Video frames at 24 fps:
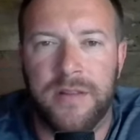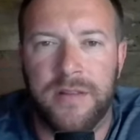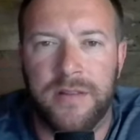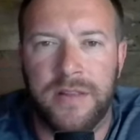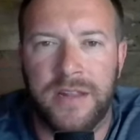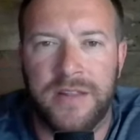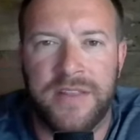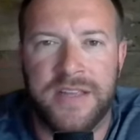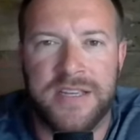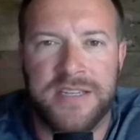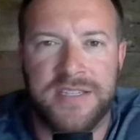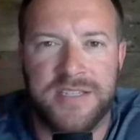
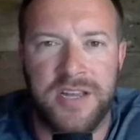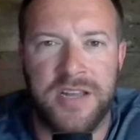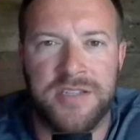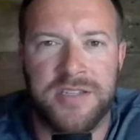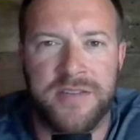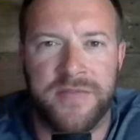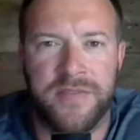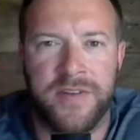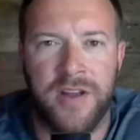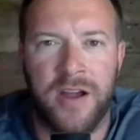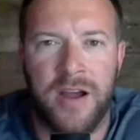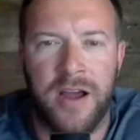that these sons
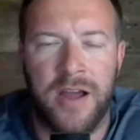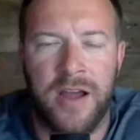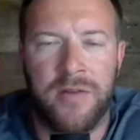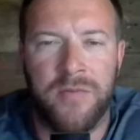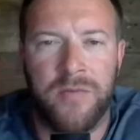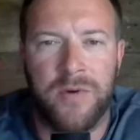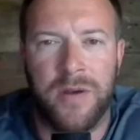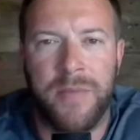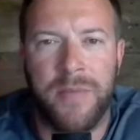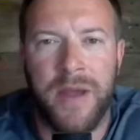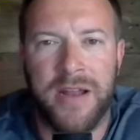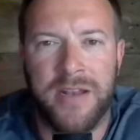of God
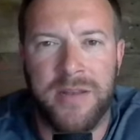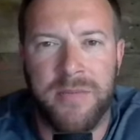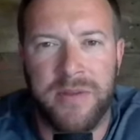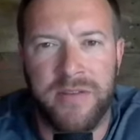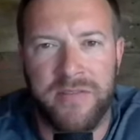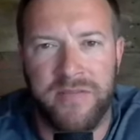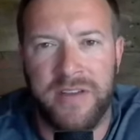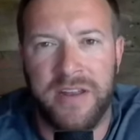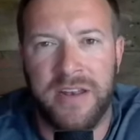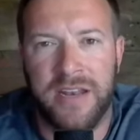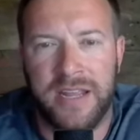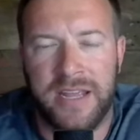were about to be
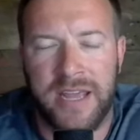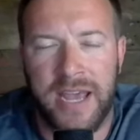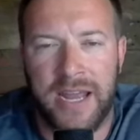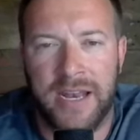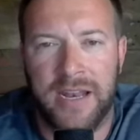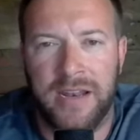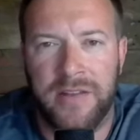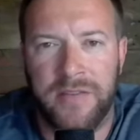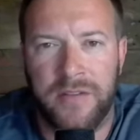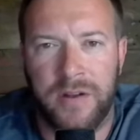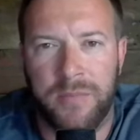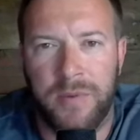
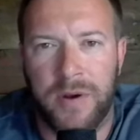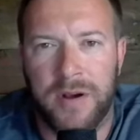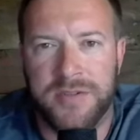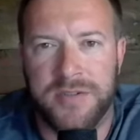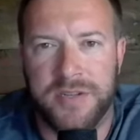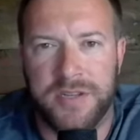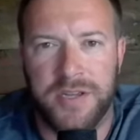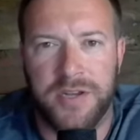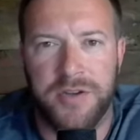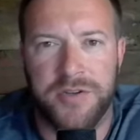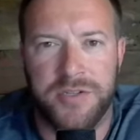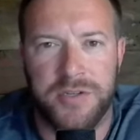vindicated and their
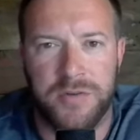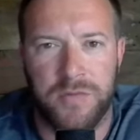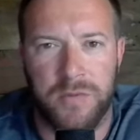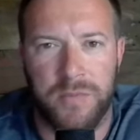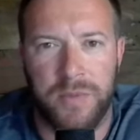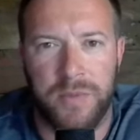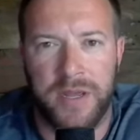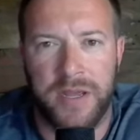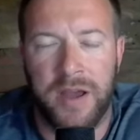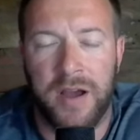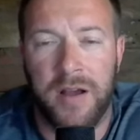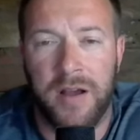persecution would
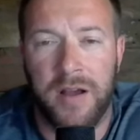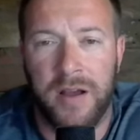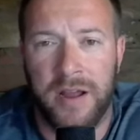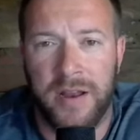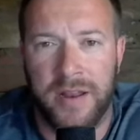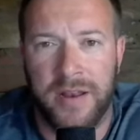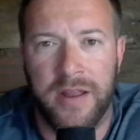be gone,